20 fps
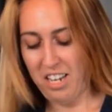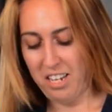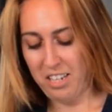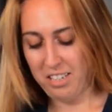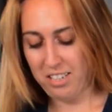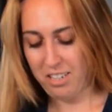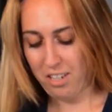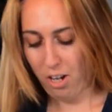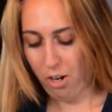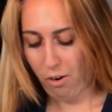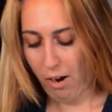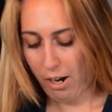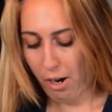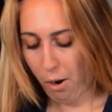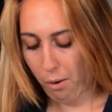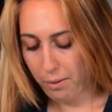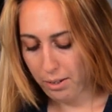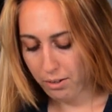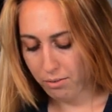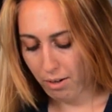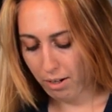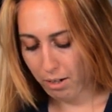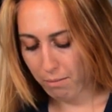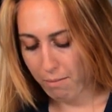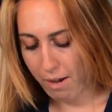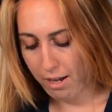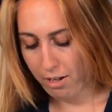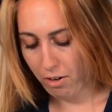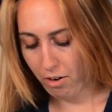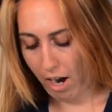So I always
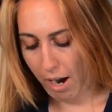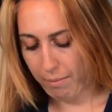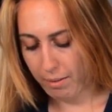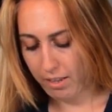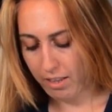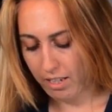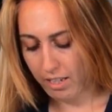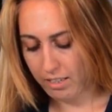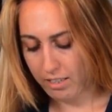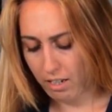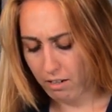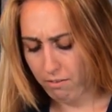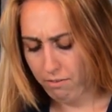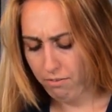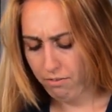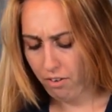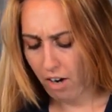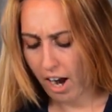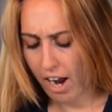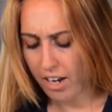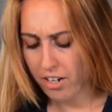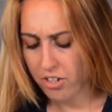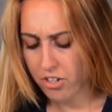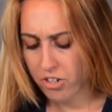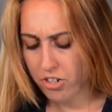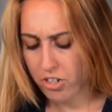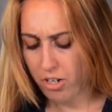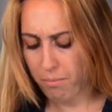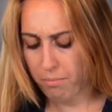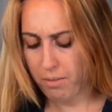recommend grabbing things that are
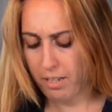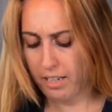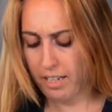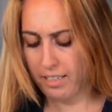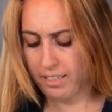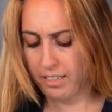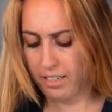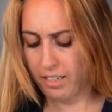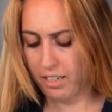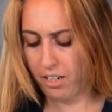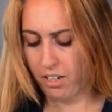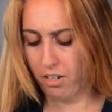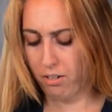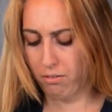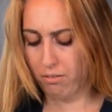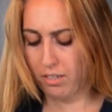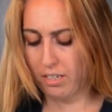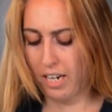fresh, something that's gonna,